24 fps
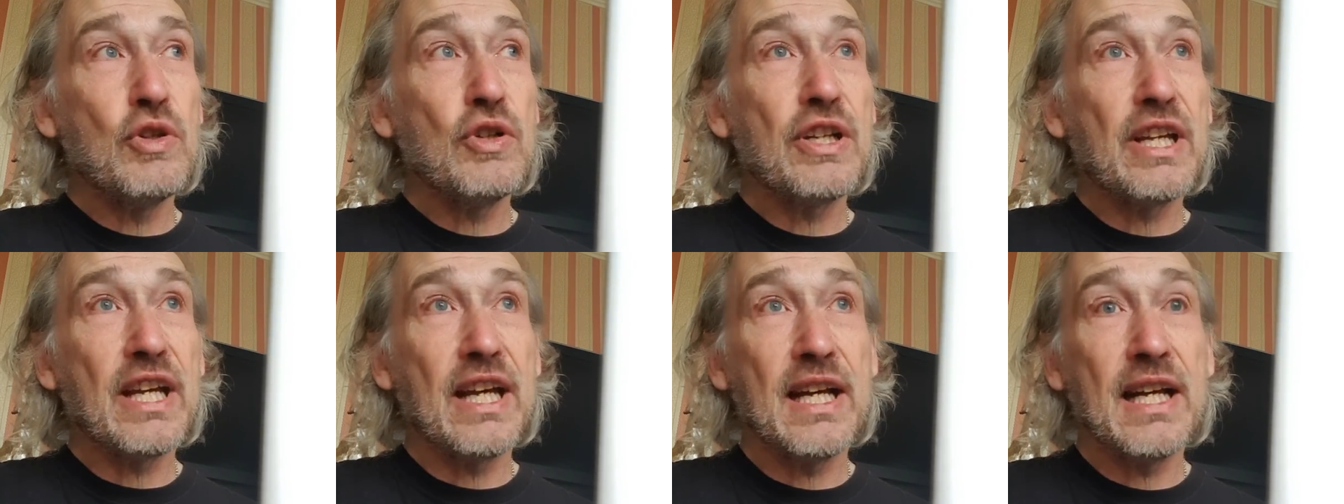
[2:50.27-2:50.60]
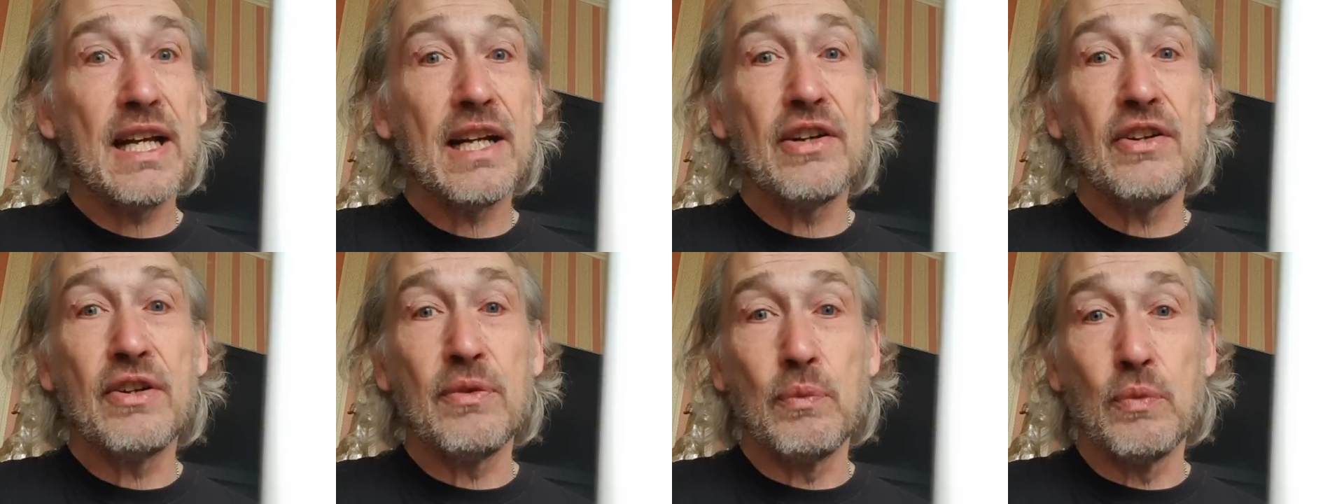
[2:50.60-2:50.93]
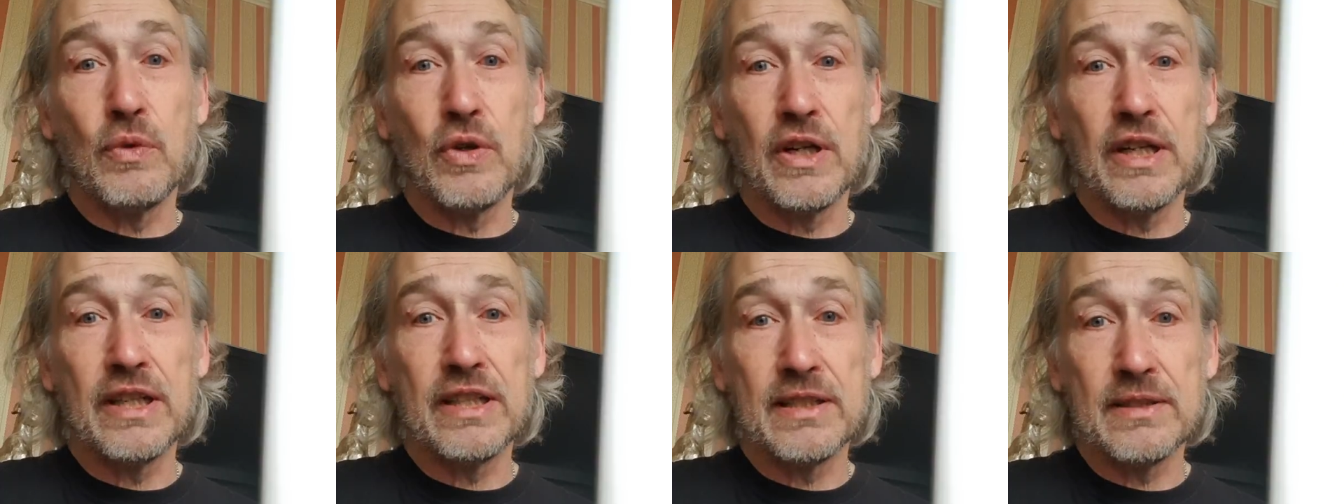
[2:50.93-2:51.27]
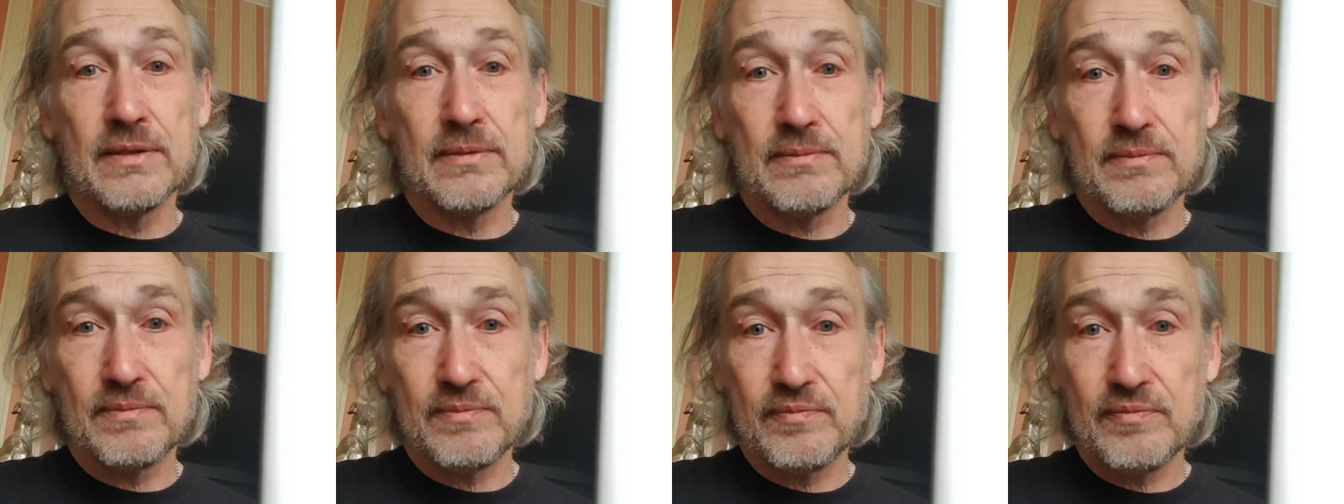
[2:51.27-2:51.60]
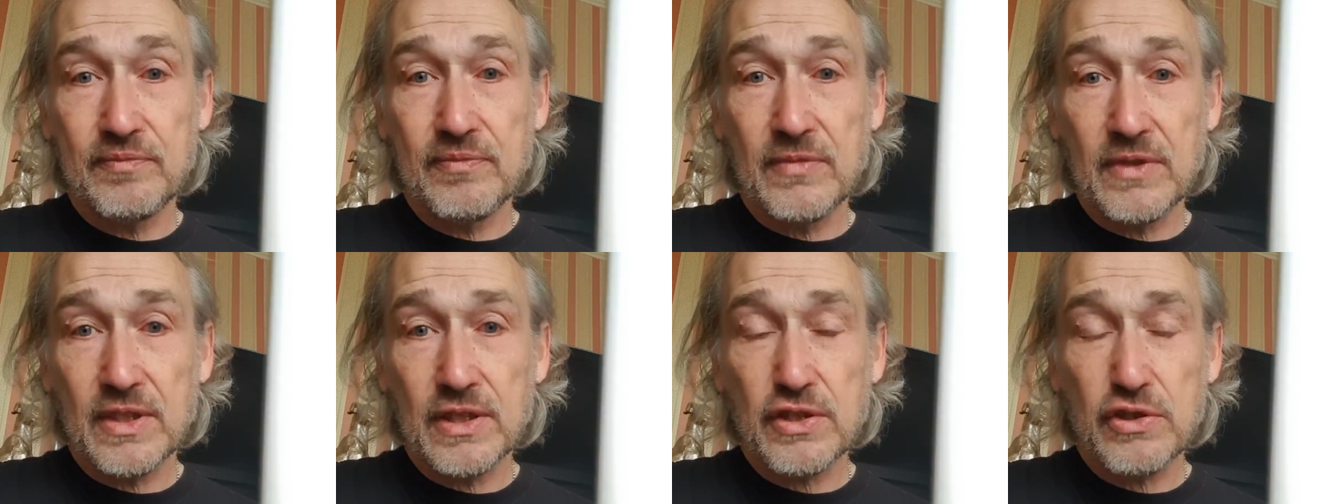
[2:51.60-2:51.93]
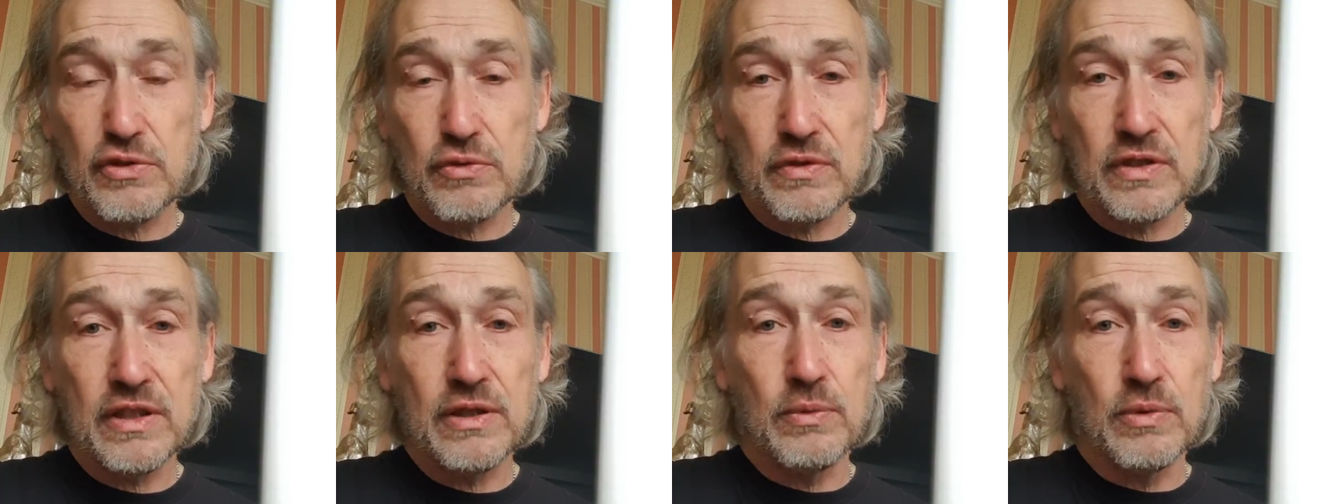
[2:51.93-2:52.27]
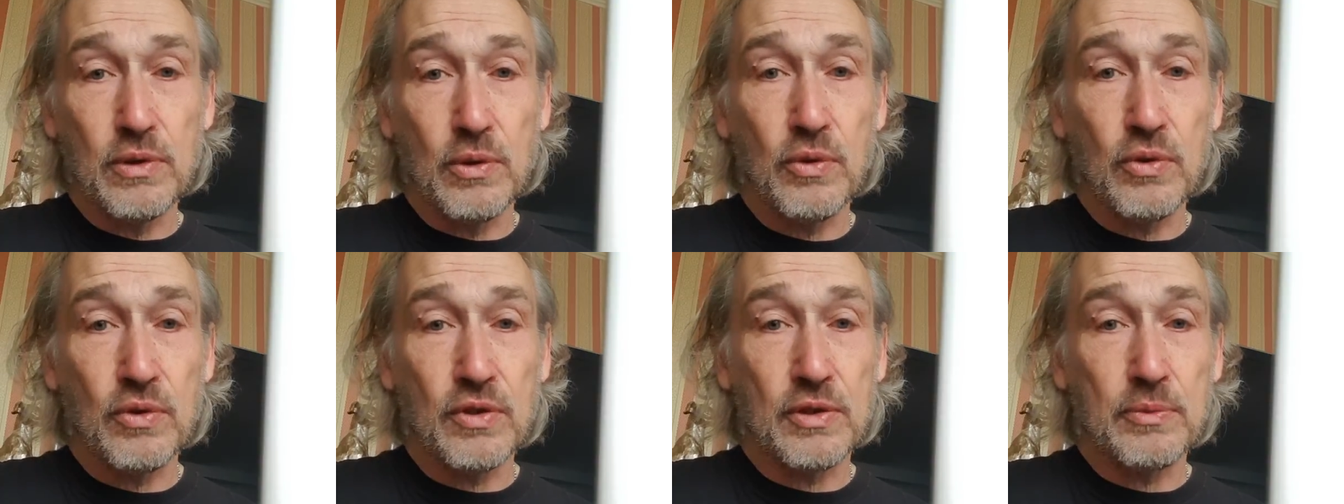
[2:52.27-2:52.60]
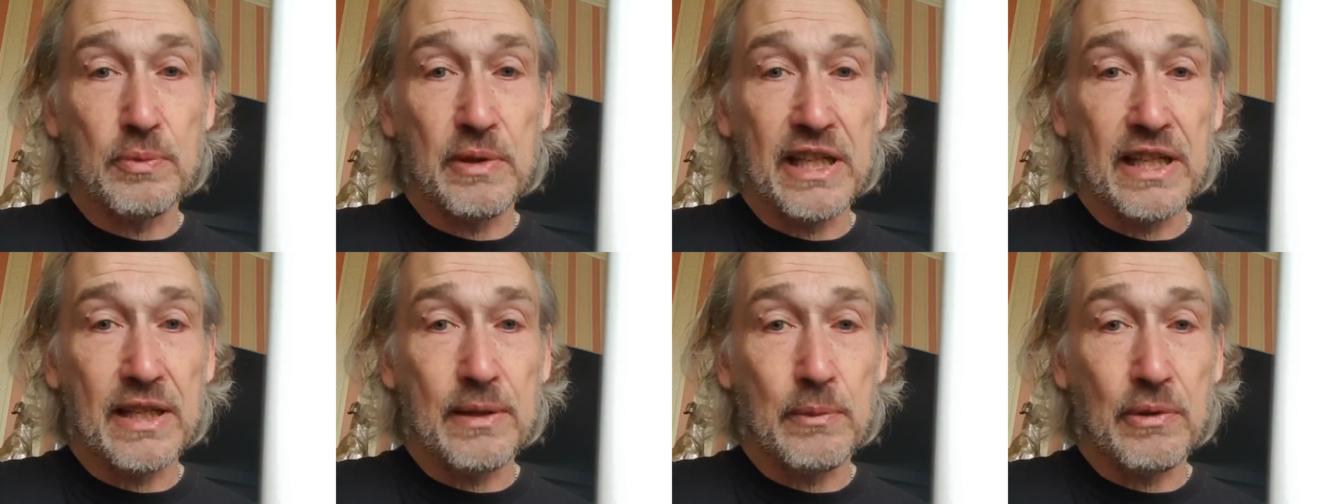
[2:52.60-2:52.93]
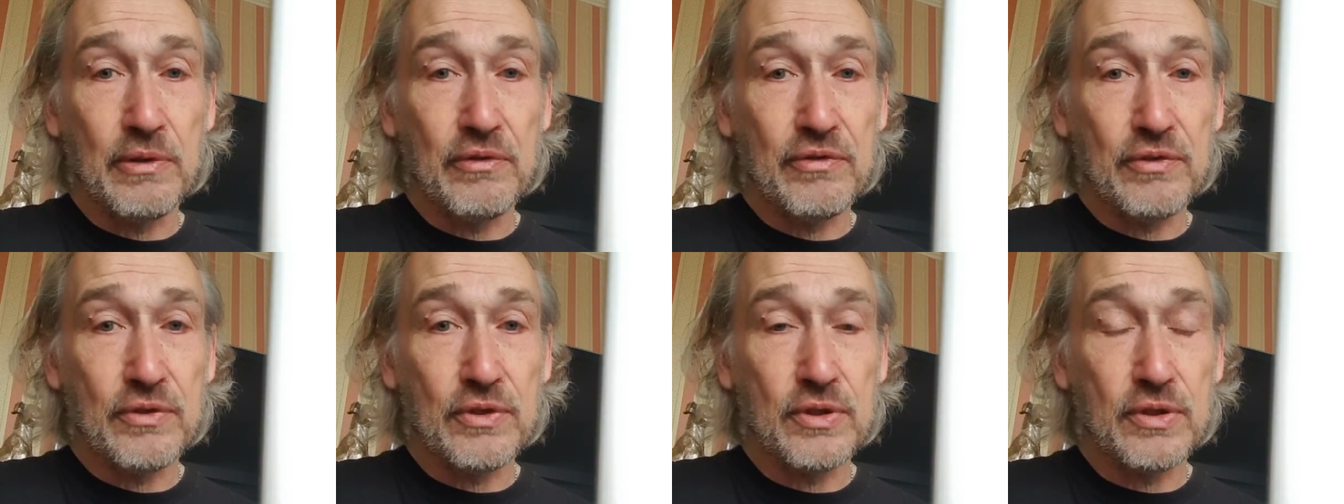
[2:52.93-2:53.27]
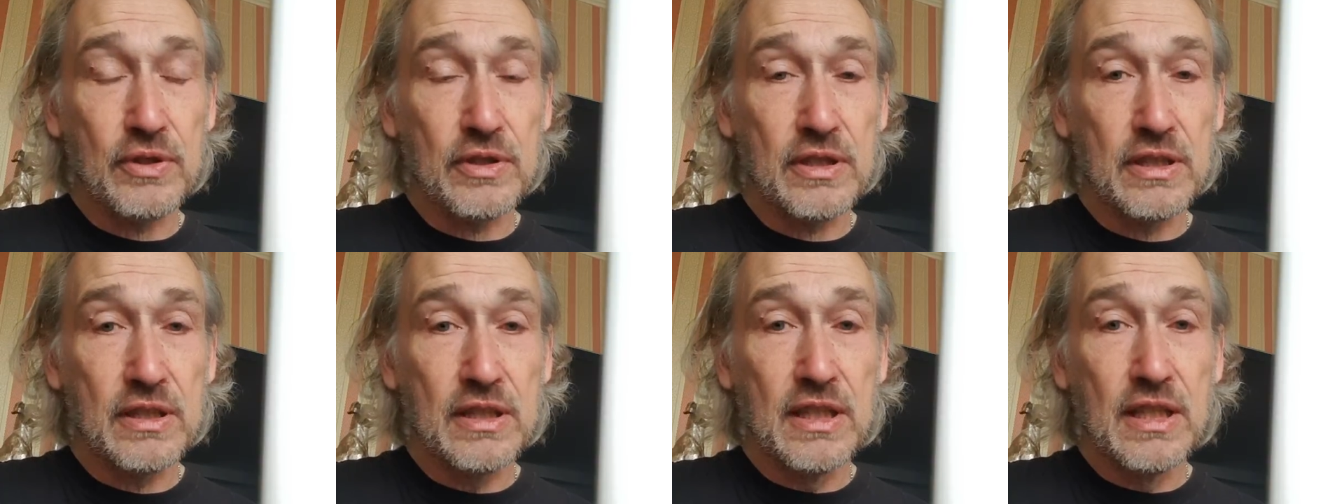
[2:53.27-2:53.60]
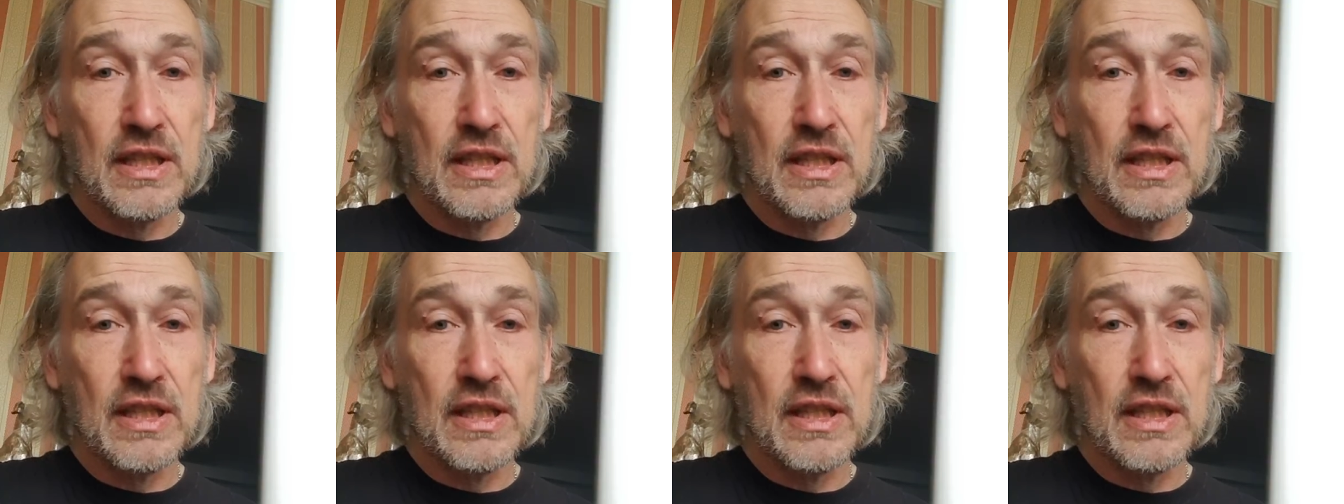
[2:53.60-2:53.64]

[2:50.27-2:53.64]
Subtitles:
caring way. That's really what we want to be aiming for.